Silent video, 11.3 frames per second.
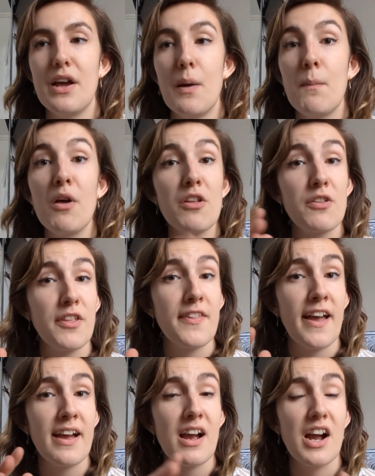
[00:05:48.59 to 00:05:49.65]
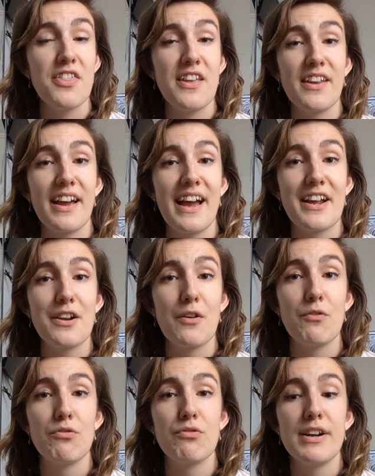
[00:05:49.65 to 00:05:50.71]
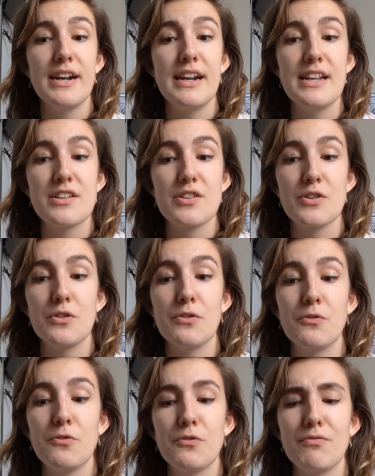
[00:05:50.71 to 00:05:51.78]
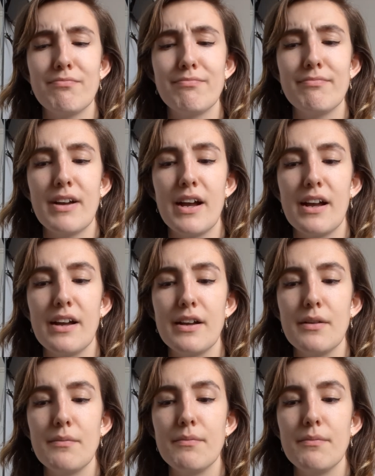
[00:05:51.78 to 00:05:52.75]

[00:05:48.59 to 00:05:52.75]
But other than that, I think I had a really sort of, I